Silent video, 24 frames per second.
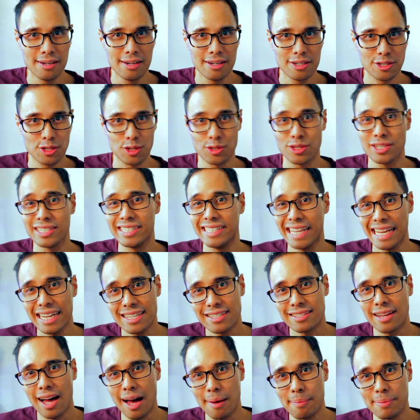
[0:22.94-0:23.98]
So,
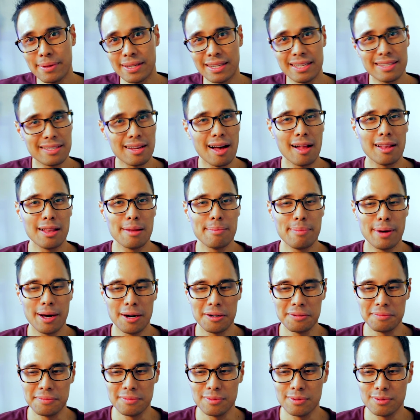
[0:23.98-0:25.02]
today's topic is all
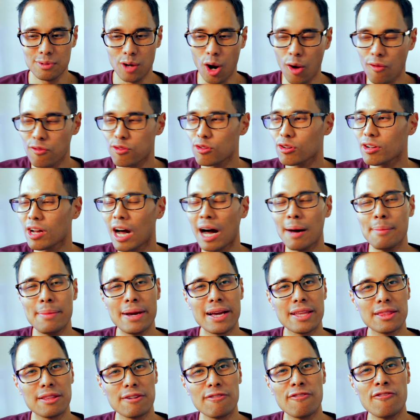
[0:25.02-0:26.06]
about
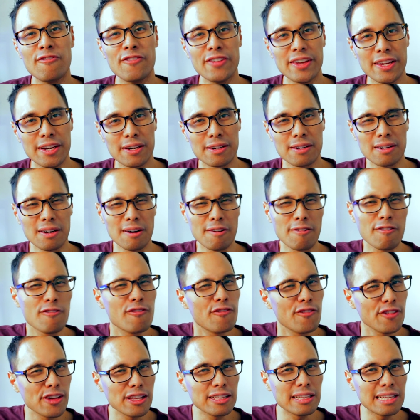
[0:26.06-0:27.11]
overcoming the fear of
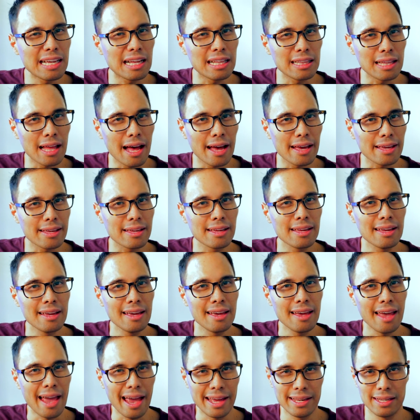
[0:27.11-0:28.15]
feeling like
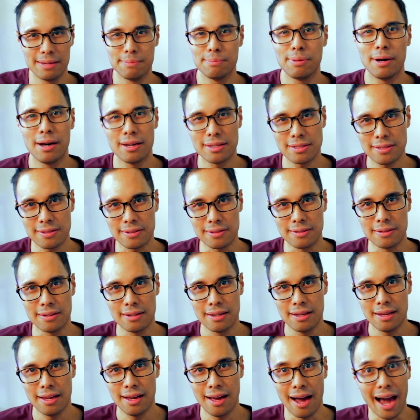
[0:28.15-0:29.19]
an imposter.
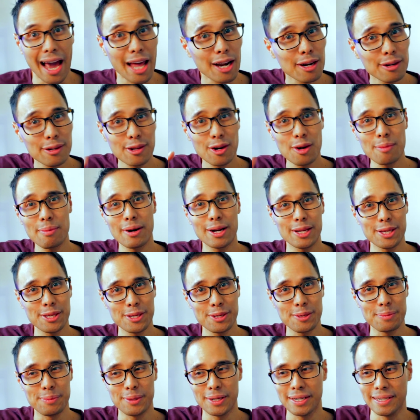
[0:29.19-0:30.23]
I don't know about
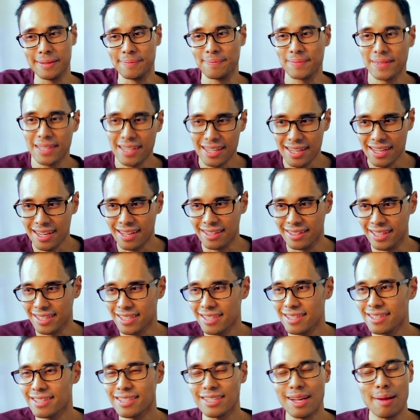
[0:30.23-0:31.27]
you, but this
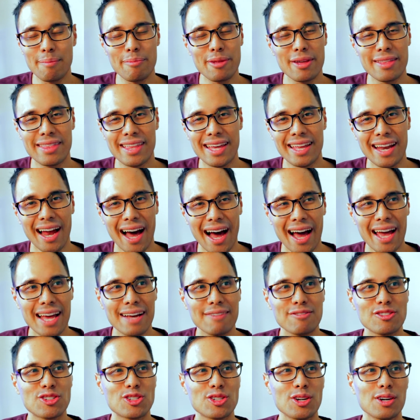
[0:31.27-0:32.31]
is something that I
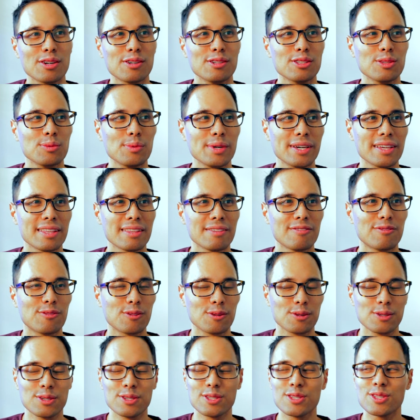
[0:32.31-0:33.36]
have struggled with
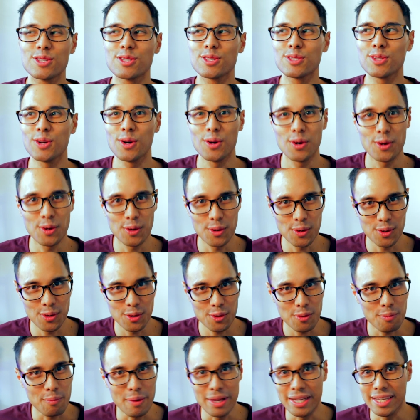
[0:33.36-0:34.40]
for
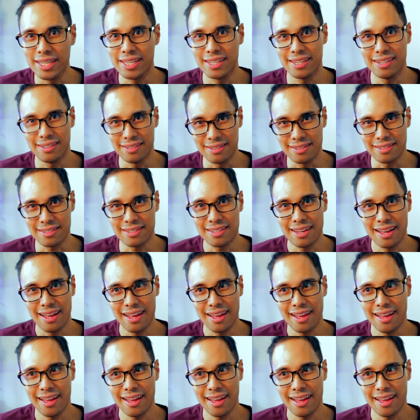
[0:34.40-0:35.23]
so many years.